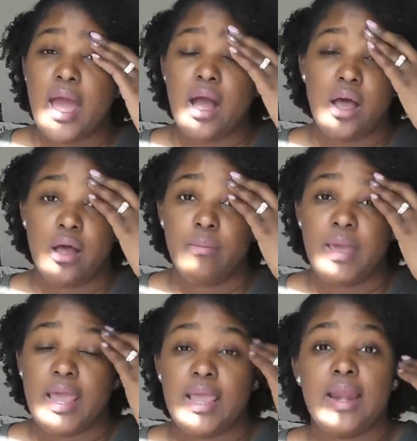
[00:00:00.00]
Um,
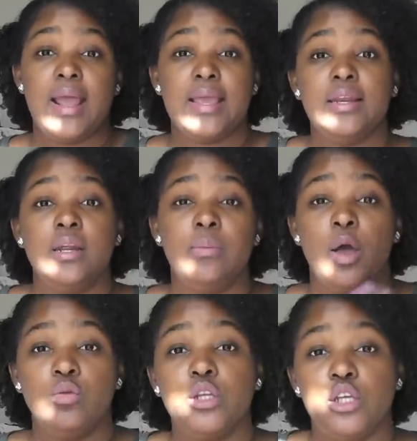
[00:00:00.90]
and I ended up
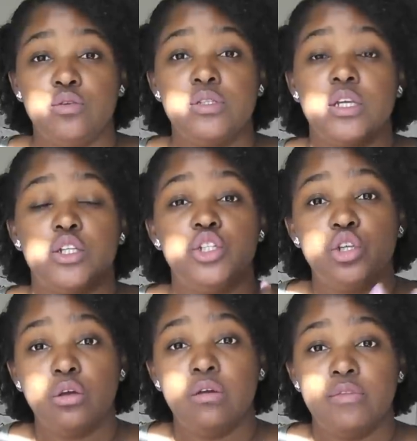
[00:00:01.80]
only using
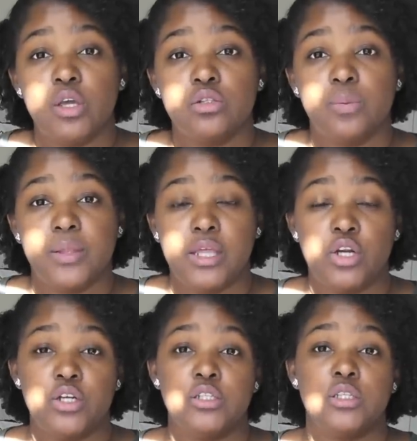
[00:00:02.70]
two of those
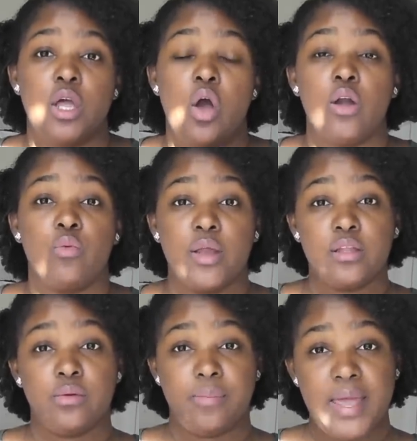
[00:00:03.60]
planners on a
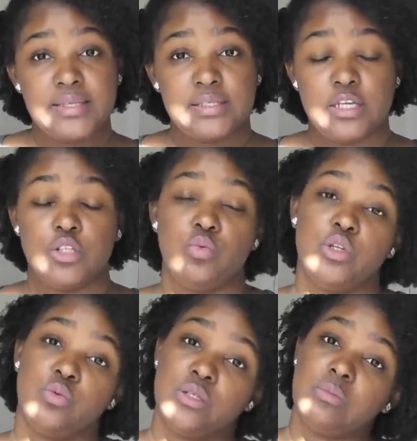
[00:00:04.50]
regular basis,
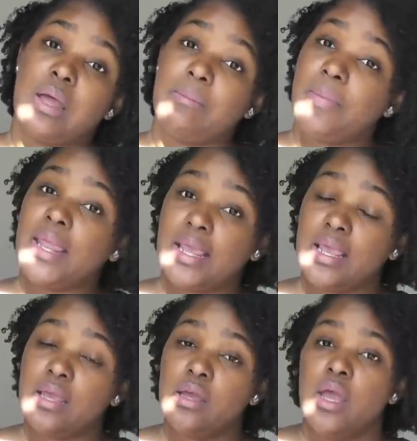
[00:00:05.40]
which was my
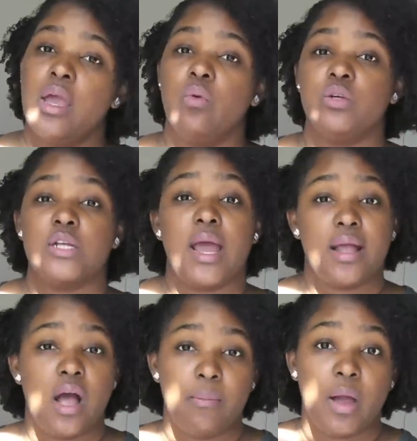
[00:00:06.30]
mini, which I
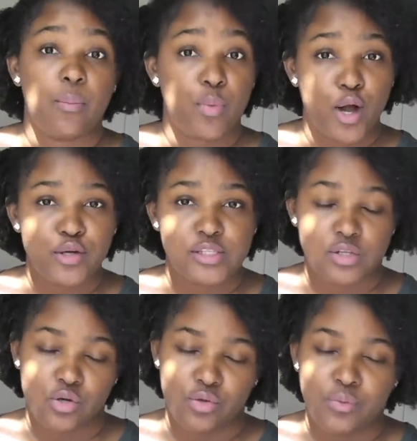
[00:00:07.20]
call my
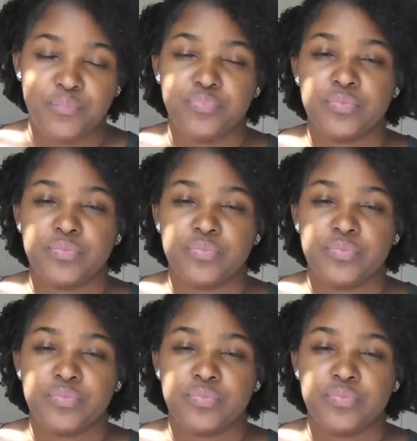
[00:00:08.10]
personal